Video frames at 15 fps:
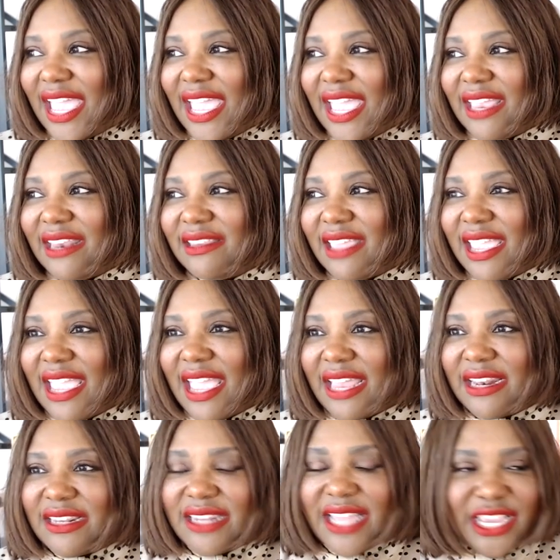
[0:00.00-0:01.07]
And they
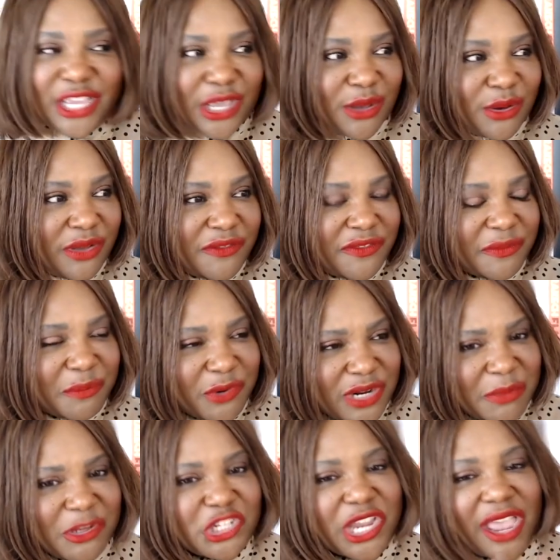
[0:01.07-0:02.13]
had let go of
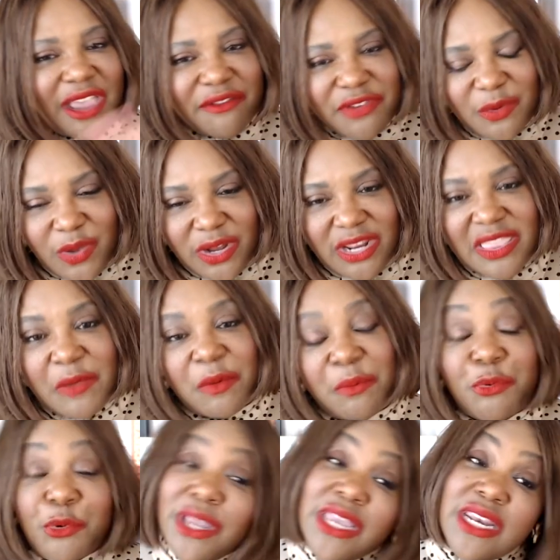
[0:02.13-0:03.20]
pretty much everyone, and they
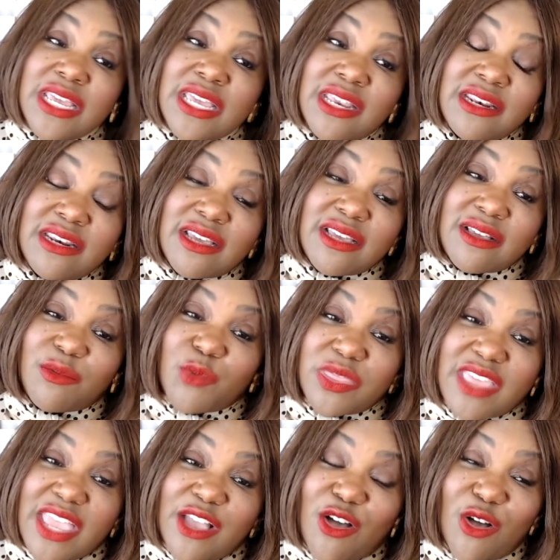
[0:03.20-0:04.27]
were bringing in
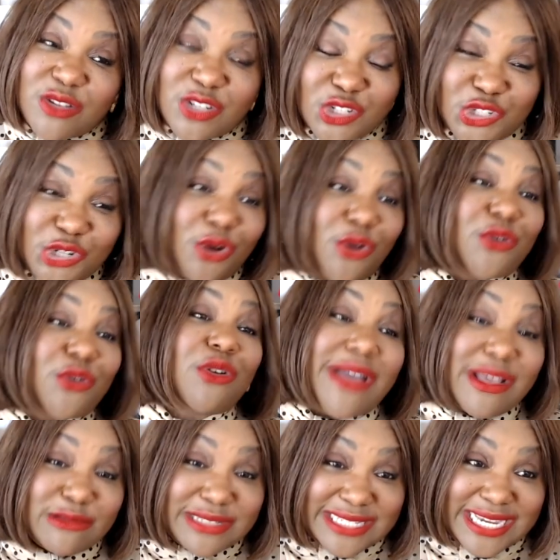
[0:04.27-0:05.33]
what they called a
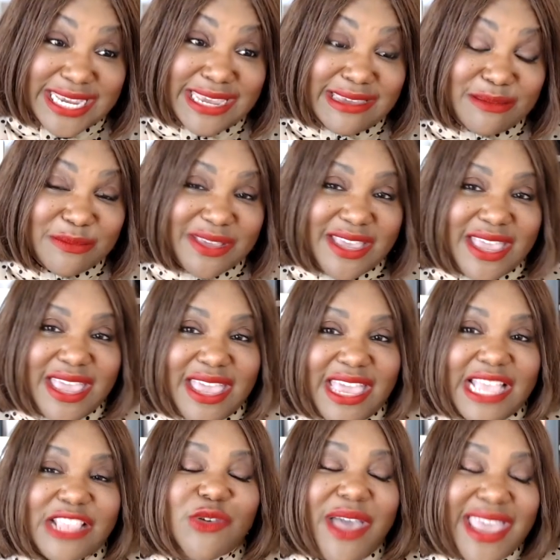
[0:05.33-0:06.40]
turnaround team.
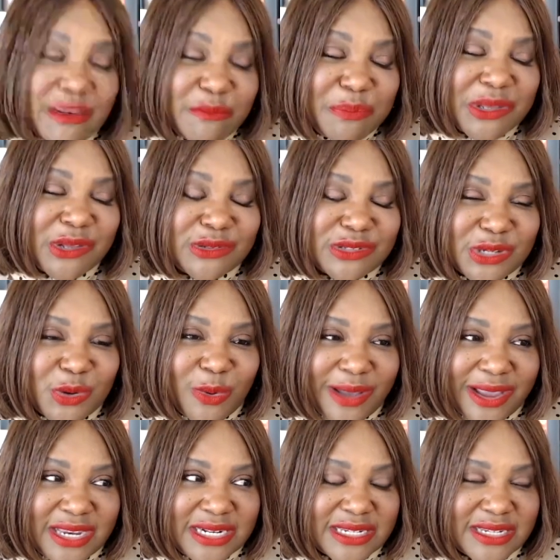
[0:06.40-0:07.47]
And so I had built
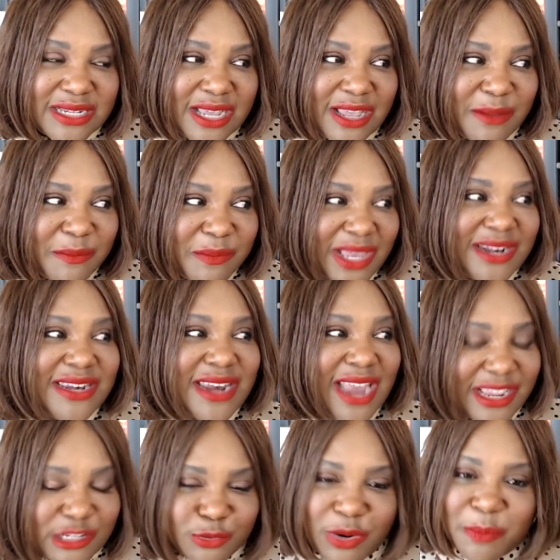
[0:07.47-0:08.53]
quite a
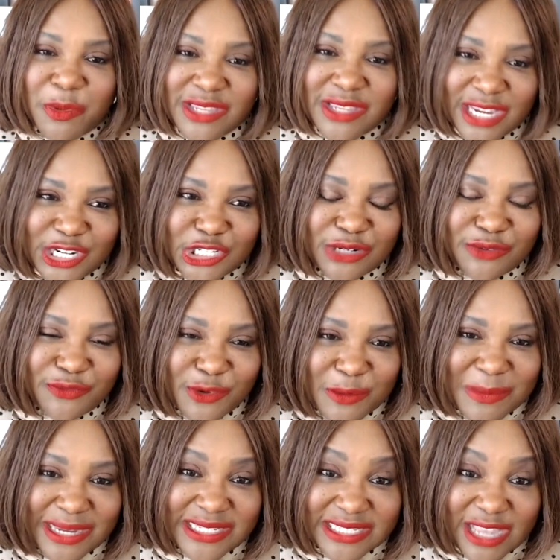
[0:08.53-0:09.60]
nice reputation
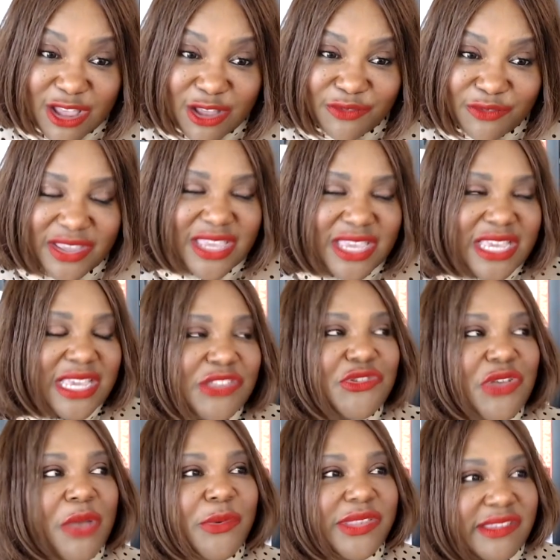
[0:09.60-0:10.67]
for myself.
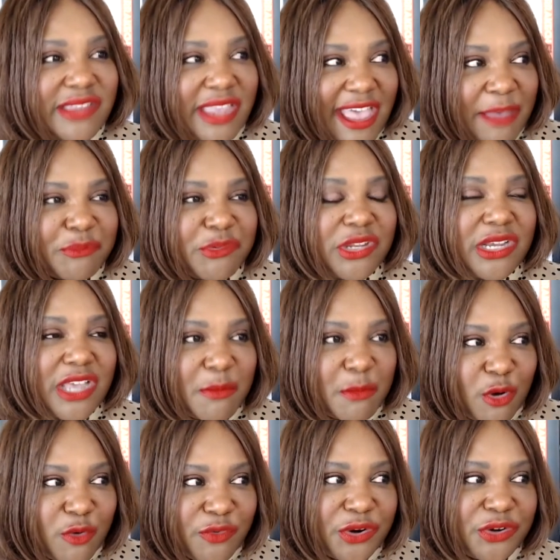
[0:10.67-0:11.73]
So I was tapped to
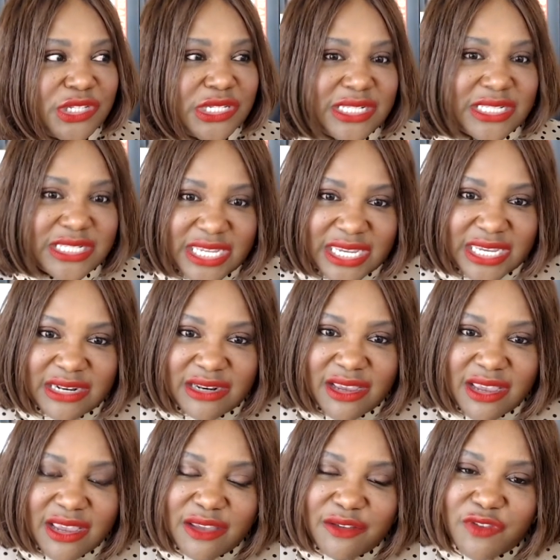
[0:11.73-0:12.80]
come over to
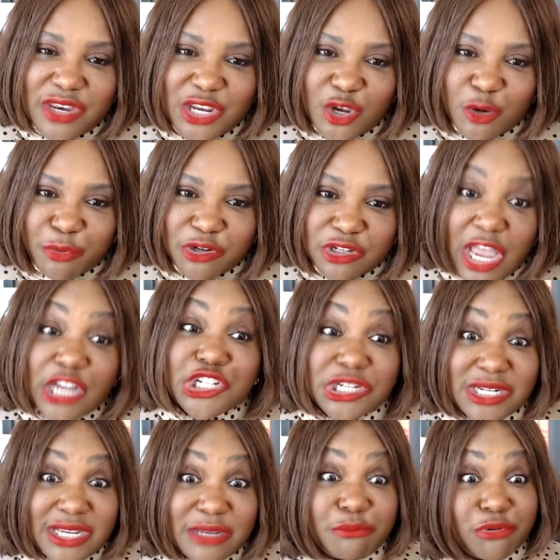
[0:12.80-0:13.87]
lead video
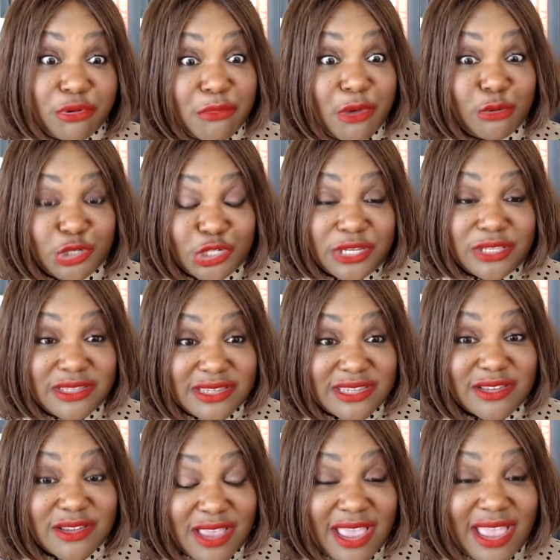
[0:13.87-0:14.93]
production and
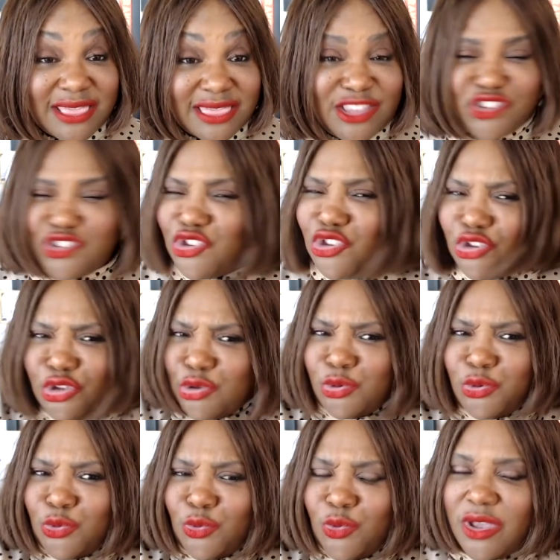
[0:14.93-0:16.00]
promotion at this
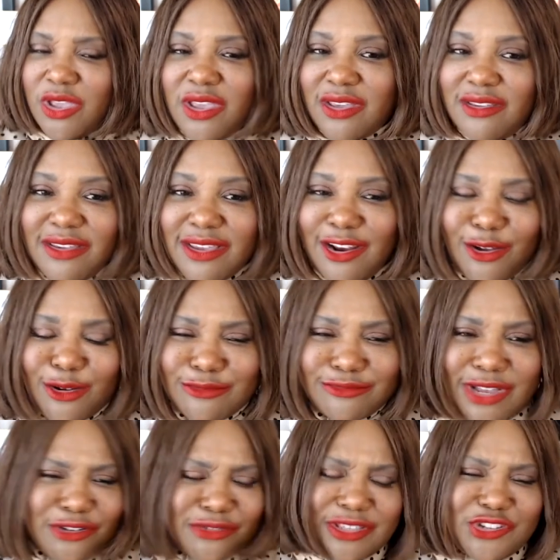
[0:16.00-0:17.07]
new,
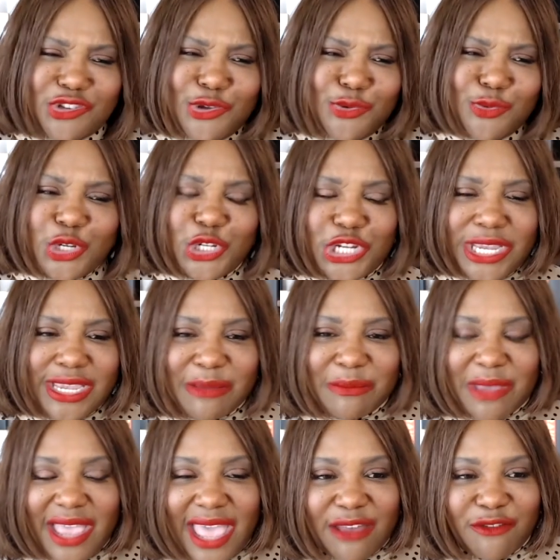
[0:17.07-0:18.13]
under this new
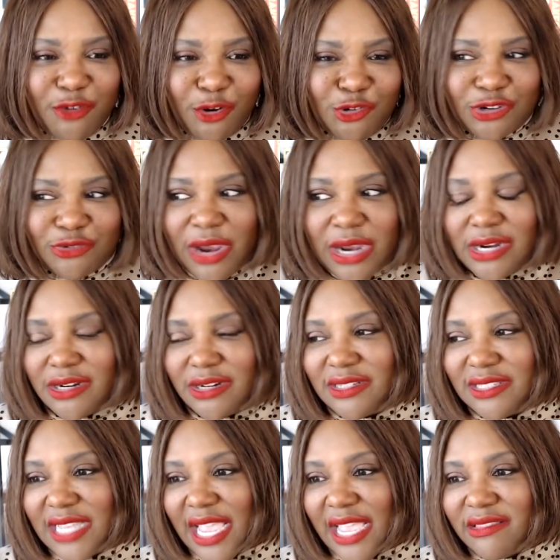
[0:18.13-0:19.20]
regime at Virgin
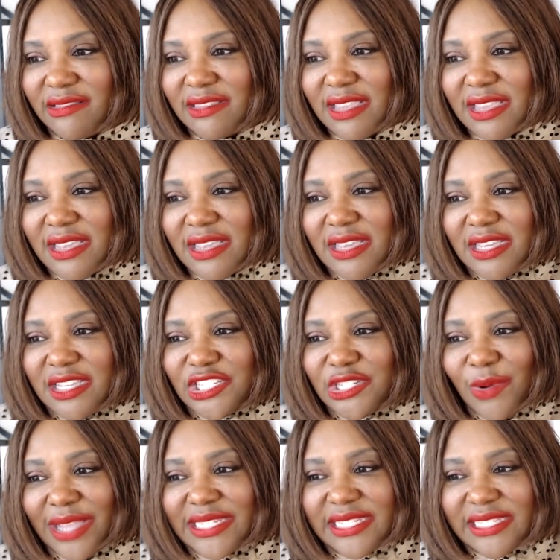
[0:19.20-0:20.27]
Records. And
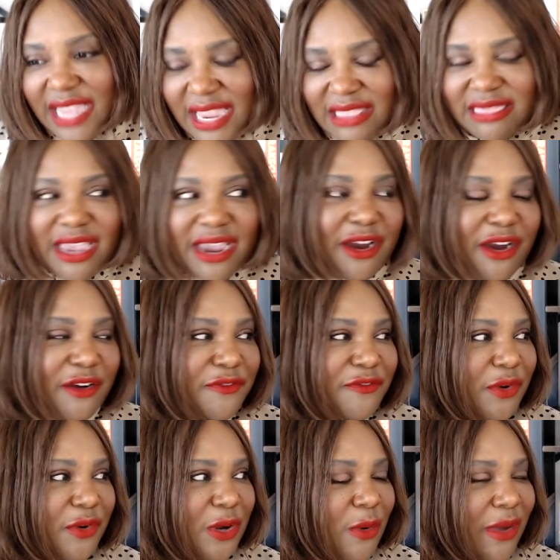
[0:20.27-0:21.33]
so I stayed there
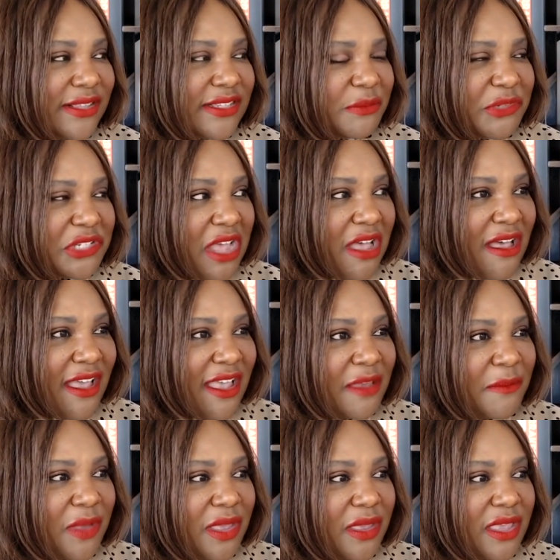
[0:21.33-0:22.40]
for quite some
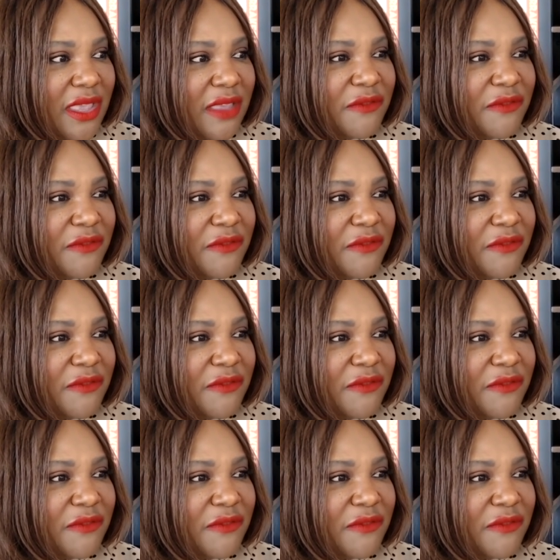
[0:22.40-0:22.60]
time.